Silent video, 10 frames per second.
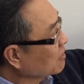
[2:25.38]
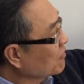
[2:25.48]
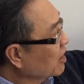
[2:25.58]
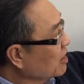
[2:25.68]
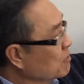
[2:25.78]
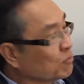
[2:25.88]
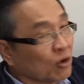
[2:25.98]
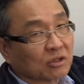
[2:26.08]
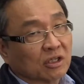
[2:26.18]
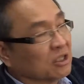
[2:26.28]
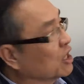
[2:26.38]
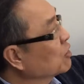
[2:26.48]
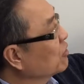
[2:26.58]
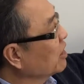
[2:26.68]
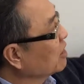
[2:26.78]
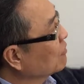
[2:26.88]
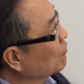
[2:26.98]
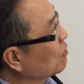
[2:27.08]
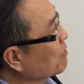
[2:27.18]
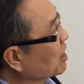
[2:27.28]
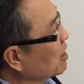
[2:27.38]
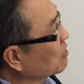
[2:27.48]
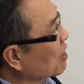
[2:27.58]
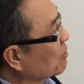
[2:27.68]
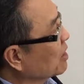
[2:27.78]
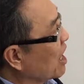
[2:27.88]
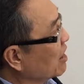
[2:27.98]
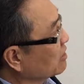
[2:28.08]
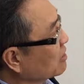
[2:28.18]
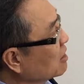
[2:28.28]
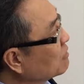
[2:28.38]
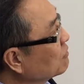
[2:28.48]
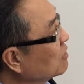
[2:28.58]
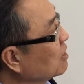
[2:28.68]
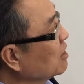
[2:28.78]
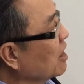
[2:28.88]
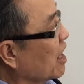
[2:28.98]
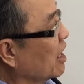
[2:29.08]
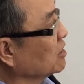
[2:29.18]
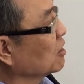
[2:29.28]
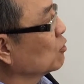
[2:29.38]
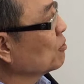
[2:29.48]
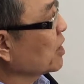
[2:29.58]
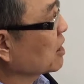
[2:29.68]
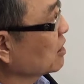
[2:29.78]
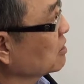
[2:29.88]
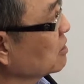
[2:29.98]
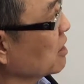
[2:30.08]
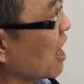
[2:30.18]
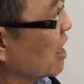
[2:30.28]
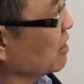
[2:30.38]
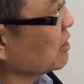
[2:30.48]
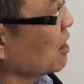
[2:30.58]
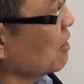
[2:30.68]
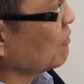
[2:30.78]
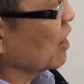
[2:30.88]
a very important ingredient for making rubber additive and the lubricant additive